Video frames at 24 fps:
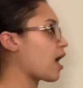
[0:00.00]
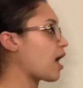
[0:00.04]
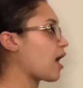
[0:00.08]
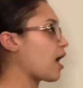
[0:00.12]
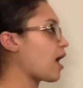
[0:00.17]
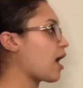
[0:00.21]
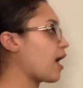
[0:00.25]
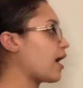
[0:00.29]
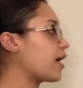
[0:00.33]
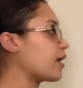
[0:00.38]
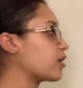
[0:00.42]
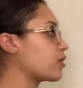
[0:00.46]

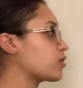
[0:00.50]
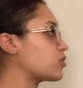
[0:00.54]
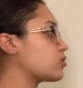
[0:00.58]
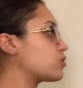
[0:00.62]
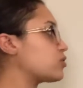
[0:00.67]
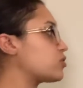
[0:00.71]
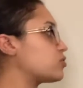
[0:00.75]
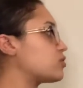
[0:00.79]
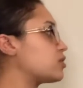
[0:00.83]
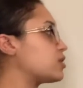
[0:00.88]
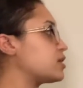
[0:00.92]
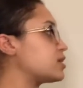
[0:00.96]
I
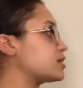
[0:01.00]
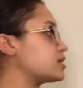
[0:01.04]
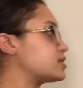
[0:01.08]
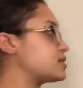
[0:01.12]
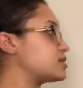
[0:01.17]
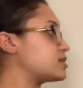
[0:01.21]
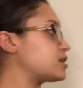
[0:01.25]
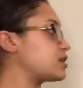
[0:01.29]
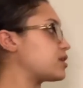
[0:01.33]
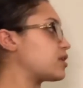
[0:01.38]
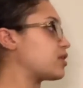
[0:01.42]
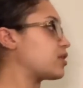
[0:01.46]
included
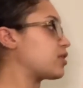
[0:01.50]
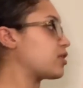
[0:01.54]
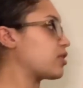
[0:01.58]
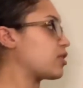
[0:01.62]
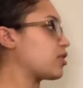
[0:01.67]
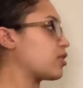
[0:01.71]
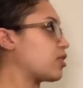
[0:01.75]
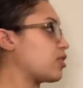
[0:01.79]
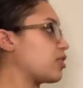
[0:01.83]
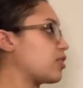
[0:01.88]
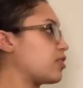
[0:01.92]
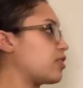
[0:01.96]

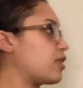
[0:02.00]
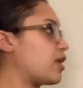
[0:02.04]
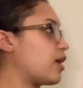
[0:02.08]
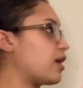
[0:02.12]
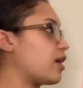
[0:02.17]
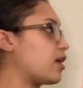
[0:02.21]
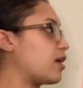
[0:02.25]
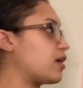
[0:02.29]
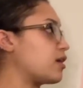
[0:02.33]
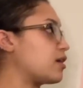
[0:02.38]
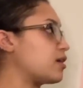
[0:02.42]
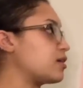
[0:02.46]

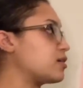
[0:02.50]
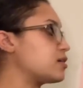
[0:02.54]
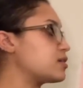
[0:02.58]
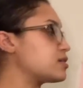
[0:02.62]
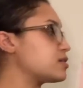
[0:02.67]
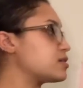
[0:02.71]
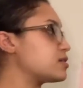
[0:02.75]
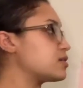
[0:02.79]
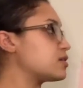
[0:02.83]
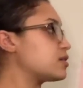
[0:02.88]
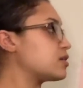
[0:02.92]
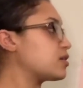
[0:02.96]
the
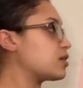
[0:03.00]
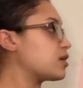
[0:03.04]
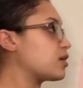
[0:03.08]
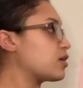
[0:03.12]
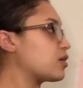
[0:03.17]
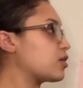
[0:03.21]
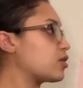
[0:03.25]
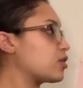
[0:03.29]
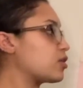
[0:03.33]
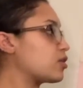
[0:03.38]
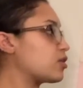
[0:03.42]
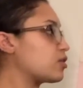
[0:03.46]

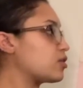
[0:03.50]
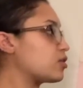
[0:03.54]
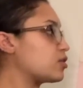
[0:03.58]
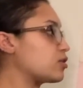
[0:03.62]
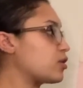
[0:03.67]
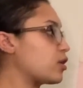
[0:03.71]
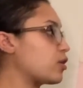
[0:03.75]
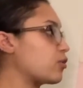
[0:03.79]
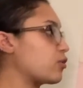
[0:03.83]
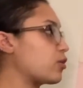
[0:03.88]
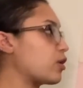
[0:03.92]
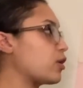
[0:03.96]

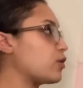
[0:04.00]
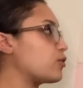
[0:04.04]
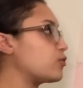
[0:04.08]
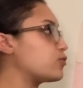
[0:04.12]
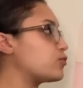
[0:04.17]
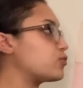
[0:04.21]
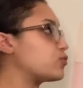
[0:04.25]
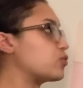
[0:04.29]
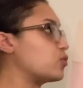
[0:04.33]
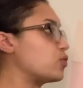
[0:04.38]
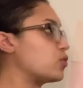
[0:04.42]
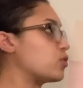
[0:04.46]
logo
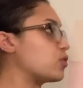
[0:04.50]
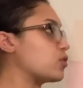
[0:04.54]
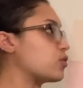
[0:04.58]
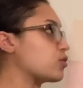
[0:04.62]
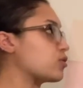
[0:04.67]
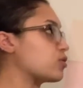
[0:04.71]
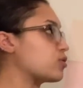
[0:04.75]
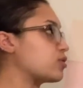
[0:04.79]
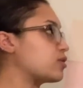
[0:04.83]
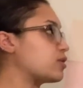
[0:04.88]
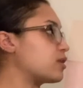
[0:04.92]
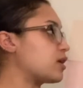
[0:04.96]
for
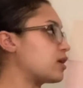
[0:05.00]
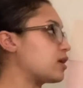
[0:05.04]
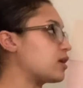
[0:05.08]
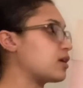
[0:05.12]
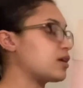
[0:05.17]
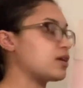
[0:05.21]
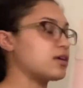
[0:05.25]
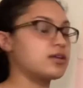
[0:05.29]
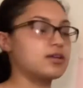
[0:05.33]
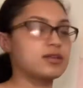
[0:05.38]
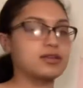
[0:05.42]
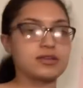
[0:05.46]

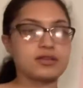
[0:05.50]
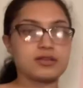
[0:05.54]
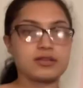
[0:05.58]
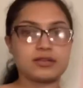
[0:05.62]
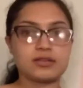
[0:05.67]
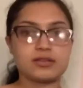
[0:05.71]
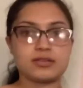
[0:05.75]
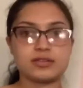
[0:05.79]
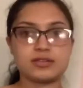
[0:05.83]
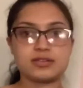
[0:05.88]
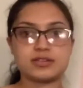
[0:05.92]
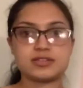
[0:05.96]
the
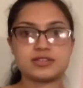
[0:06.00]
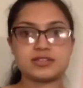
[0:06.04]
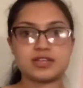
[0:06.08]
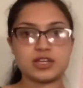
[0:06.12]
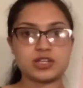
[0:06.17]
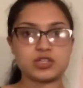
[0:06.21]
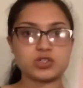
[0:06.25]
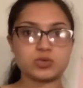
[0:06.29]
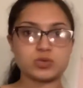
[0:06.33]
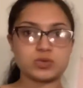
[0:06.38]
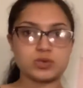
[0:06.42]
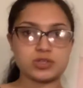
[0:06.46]

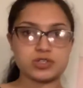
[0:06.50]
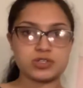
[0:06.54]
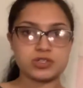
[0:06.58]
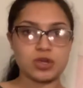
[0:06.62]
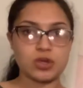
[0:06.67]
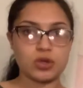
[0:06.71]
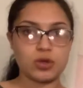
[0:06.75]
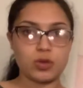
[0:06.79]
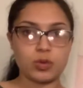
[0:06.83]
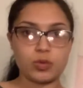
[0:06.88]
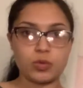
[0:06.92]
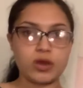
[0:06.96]
Sexual
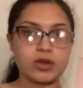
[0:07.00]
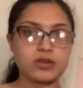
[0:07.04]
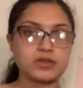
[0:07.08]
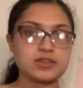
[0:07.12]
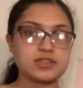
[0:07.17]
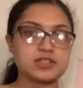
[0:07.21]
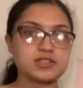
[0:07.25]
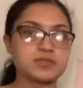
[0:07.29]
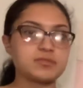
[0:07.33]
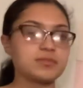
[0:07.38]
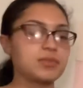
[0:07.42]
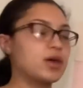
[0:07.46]
Assault
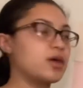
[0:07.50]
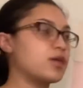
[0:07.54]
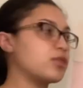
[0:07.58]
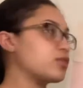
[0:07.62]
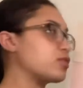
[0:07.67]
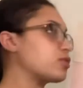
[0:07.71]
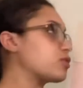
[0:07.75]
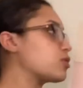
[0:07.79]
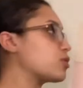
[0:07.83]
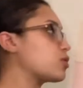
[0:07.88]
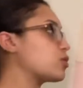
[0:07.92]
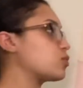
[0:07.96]
Awareness Month,
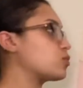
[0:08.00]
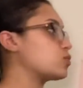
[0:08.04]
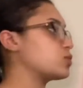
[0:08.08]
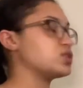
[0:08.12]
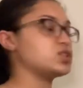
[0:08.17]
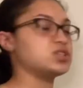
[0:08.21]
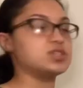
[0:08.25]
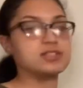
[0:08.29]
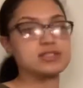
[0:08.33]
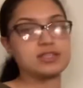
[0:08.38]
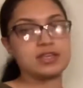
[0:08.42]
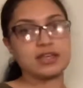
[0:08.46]
which
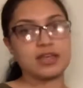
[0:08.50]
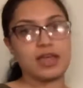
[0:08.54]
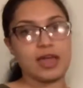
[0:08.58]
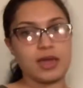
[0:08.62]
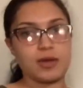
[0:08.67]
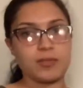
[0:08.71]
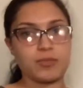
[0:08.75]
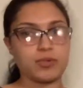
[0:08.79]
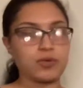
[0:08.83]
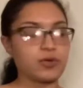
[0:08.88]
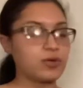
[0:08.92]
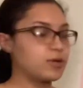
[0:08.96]
is in
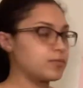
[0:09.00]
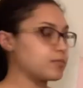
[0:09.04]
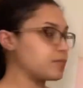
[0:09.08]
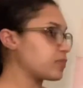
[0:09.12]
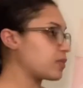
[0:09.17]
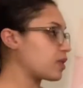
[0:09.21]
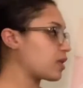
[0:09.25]
April,